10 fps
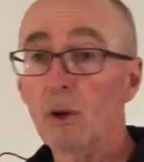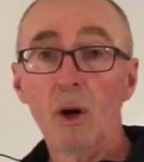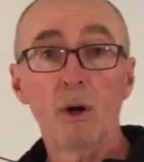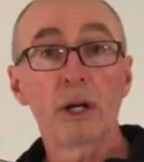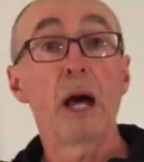
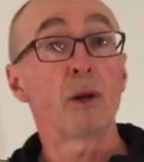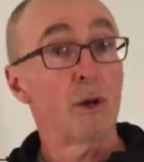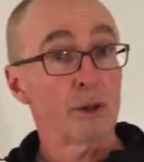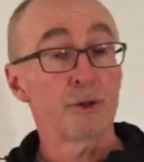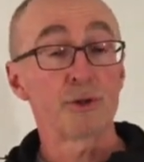long? How
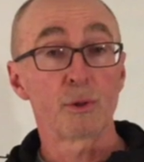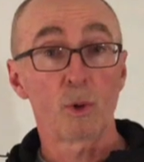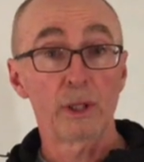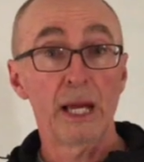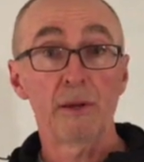long does your
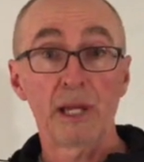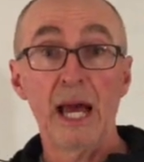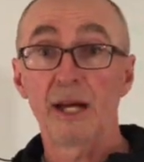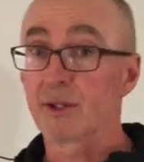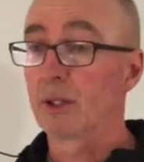workout
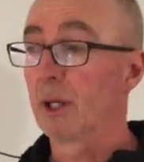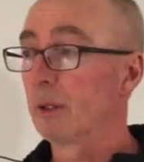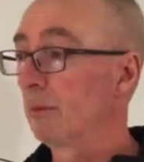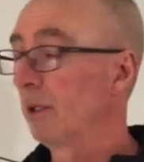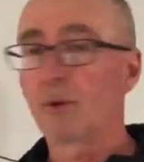last
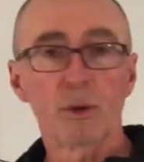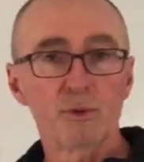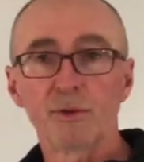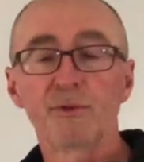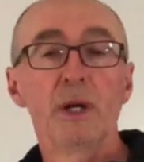in
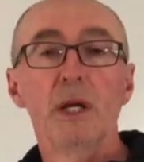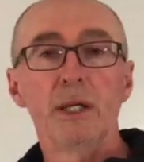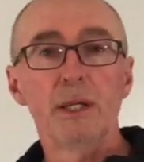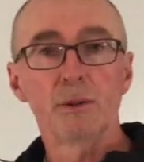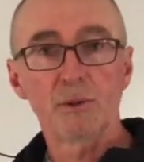terms of
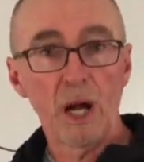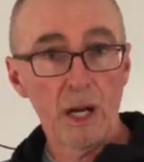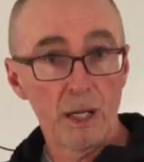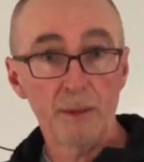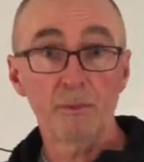either
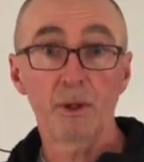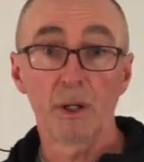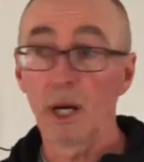time,